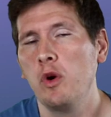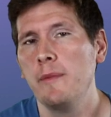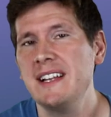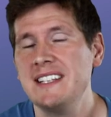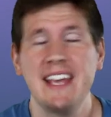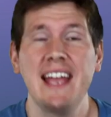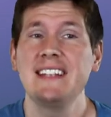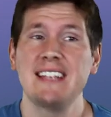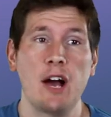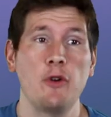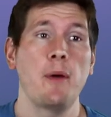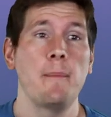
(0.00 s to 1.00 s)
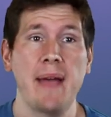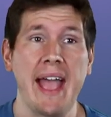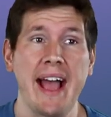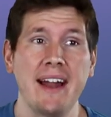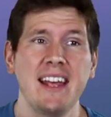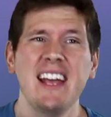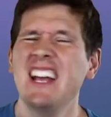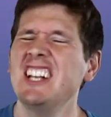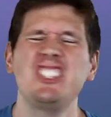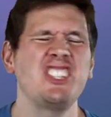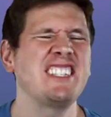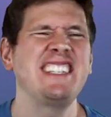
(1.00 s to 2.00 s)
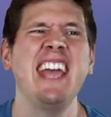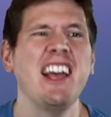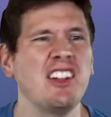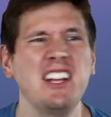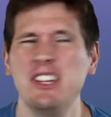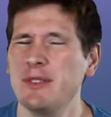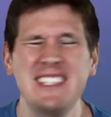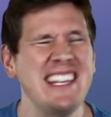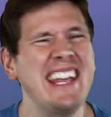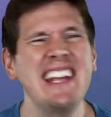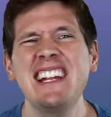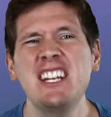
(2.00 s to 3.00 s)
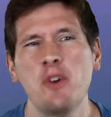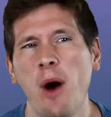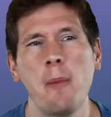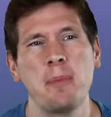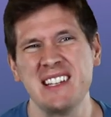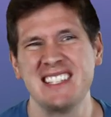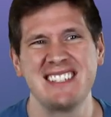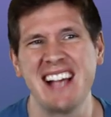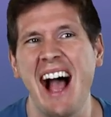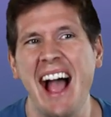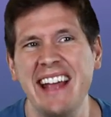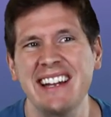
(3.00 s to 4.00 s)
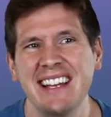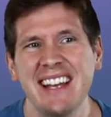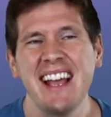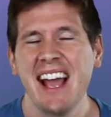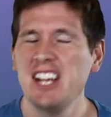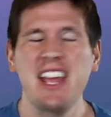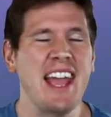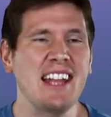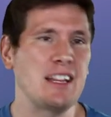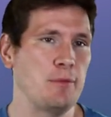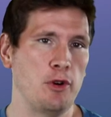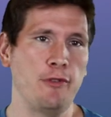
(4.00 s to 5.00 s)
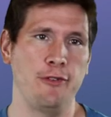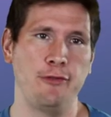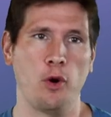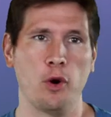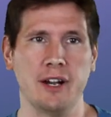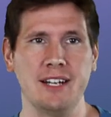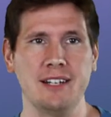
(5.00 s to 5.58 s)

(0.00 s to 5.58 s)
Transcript: woman take down a man. It's just killing you. It's eating you up inside and you hate the movie for